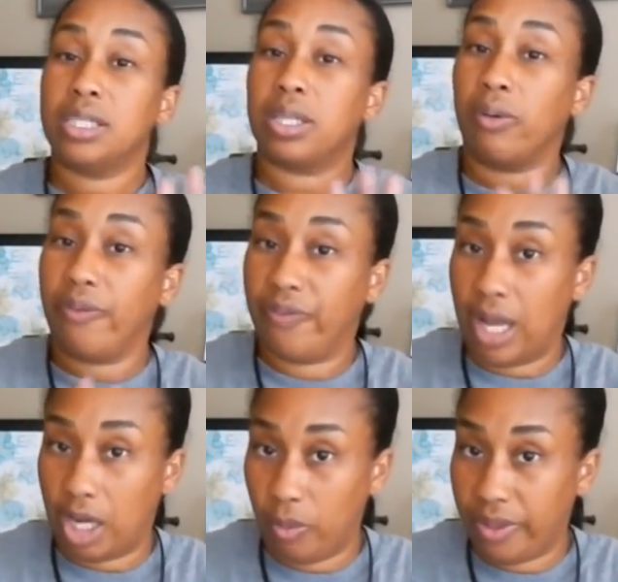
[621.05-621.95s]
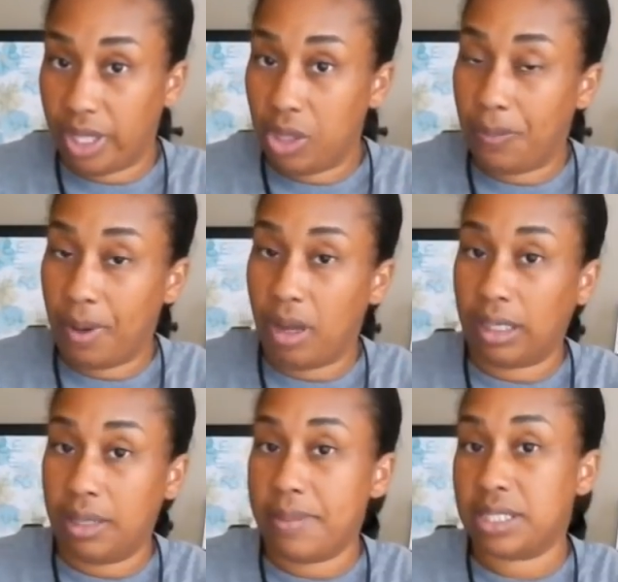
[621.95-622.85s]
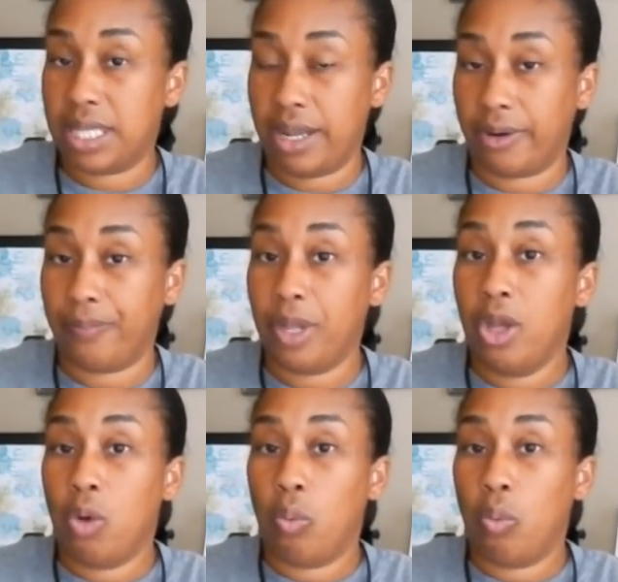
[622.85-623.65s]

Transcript: So following the coupon limits here,